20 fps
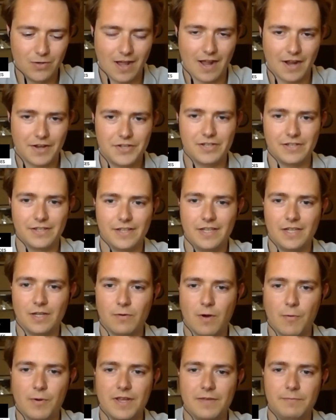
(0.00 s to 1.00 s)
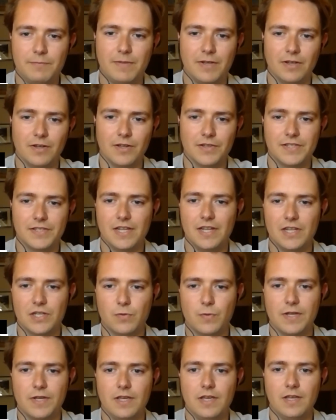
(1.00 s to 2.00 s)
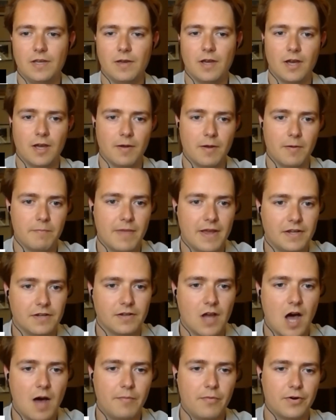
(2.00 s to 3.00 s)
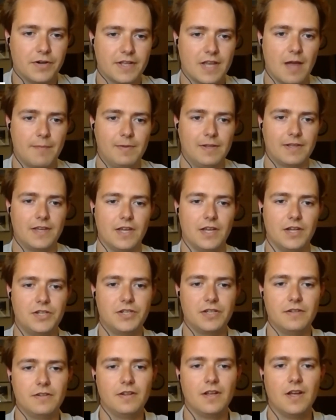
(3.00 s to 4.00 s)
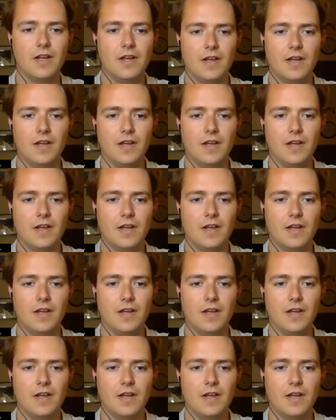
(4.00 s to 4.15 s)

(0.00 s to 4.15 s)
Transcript: Actually, what we built is we uh, made an onboarding application